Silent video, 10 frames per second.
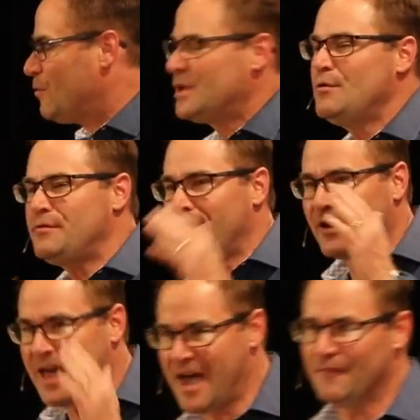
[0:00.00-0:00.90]
Were you
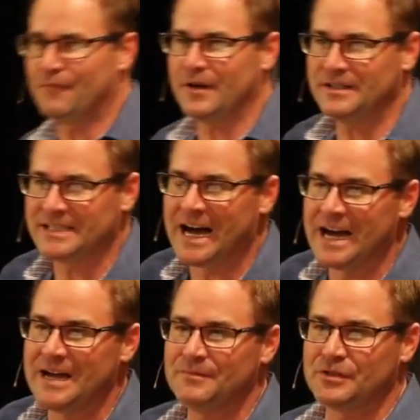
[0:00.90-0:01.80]
there every
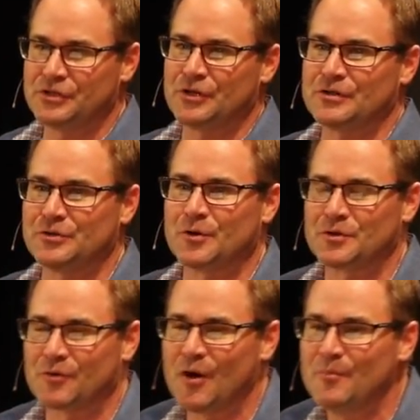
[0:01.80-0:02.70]
time the church
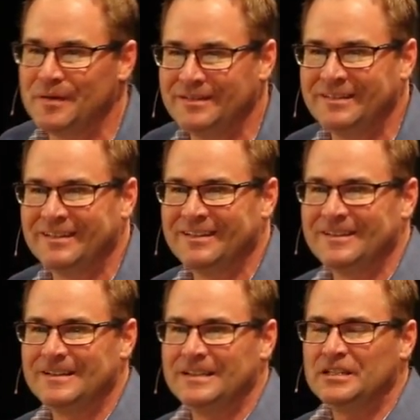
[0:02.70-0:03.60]
doors were open?
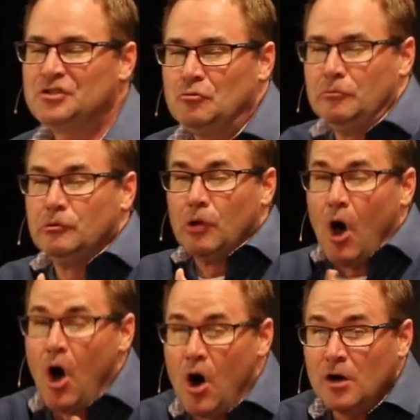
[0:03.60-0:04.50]
Did you
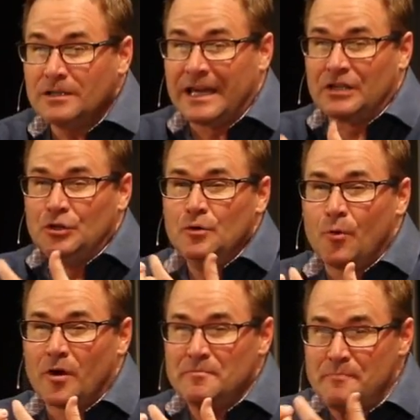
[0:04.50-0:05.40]
long like
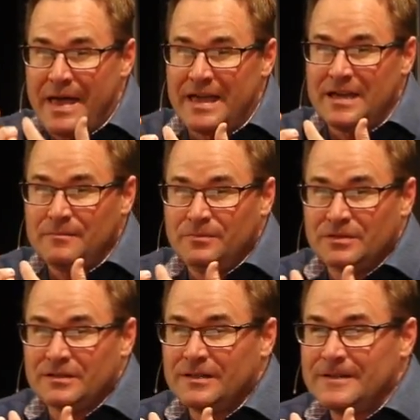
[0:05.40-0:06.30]
newborn babes?